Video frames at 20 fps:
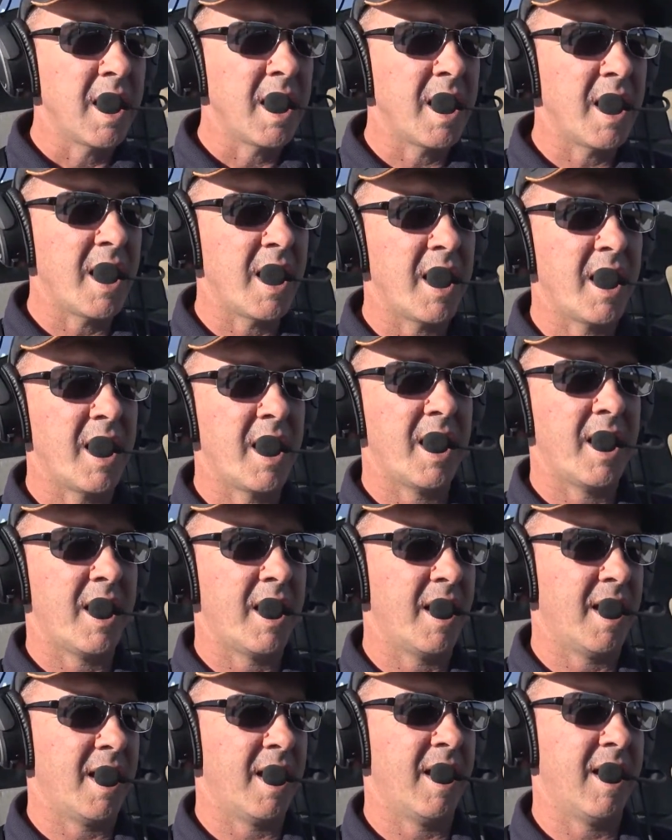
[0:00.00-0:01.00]

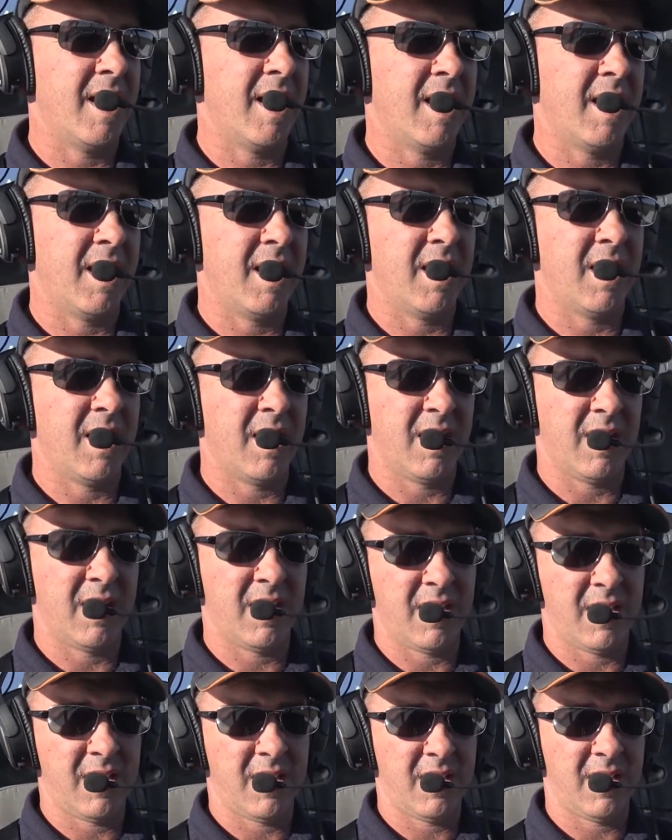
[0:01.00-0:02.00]

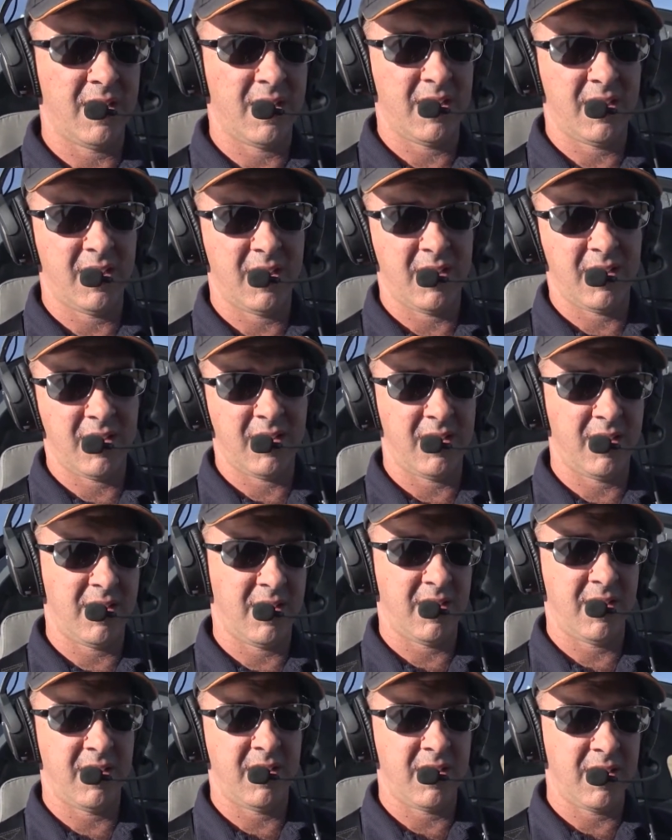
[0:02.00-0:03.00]

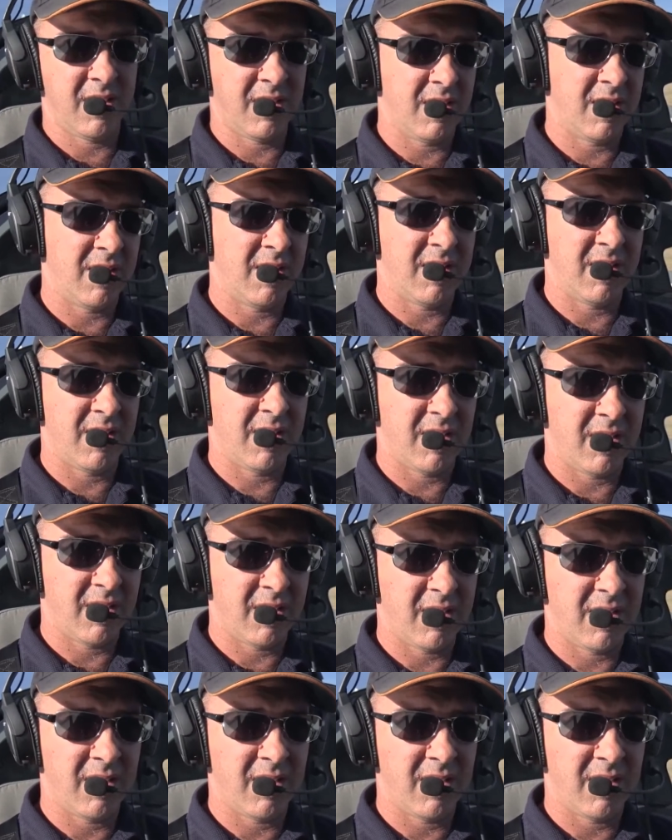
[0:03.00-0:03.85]
Nobody speaks.